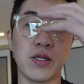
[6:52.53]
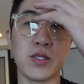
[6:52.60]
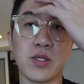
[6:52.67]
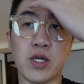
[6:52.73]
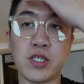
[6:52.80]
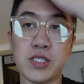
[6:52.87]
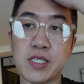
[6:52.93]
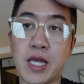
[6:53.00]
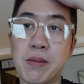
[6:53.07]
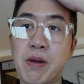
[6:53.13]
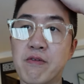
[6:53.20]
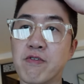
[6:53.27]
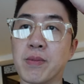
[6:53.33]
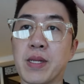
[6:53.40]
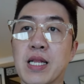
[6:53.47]
So I just came
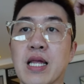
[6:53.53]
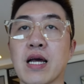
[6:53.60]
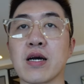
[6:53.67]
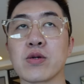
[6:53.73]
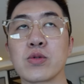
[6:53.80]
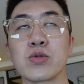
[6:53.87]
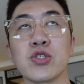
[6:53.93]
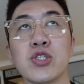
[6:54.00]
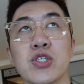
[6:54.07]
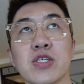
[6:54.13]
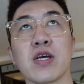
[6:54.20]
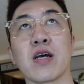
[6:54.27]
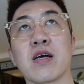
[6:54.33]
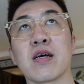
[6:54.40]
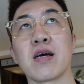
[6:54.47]
back from the
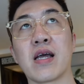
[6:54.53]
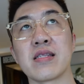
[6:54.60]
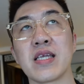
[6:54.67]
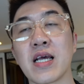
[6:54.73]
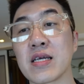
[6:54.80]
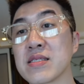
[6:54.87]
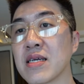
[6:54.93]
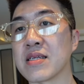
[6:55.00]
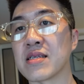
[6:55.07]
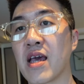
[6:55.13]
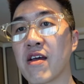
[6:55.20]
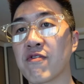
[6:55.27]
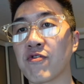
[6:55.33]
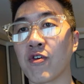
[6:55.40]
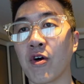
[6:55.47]
lounge. I think I sat
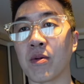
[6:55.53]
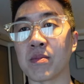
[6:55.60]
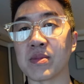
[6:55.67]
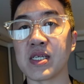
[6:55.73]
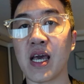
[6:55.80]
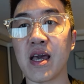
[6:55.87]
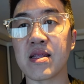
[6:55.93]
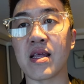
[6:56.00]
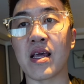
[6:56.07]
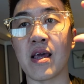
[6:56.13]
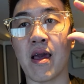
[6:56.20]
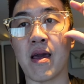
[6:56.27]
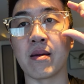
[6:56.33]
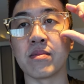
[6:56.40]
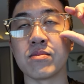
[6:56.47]
there from 10
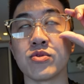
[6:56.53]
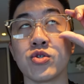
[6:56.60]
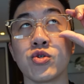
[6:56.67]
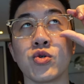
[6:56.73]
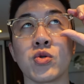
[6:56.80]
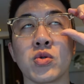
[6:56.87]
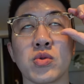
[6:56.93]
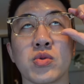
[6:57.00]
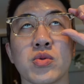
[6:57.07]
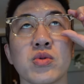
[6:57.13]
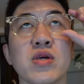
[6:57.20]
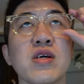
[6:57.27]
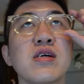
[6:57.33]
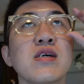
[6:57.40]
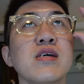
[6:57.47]
AM to
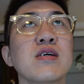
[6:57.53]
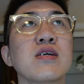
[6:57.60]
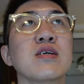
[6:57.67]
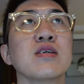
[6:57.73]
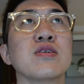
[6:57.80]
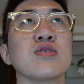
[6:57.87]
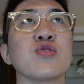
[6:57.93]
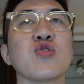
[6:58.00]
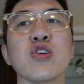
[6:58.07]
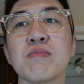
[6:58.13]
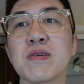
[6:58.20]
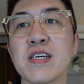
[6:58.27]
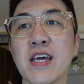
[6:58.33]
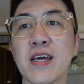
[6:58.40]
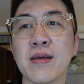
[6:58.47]
3
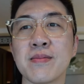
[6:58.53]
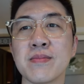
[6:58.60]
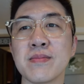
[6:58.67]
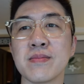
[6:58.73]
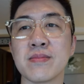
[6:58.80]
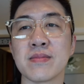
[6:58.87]
PM.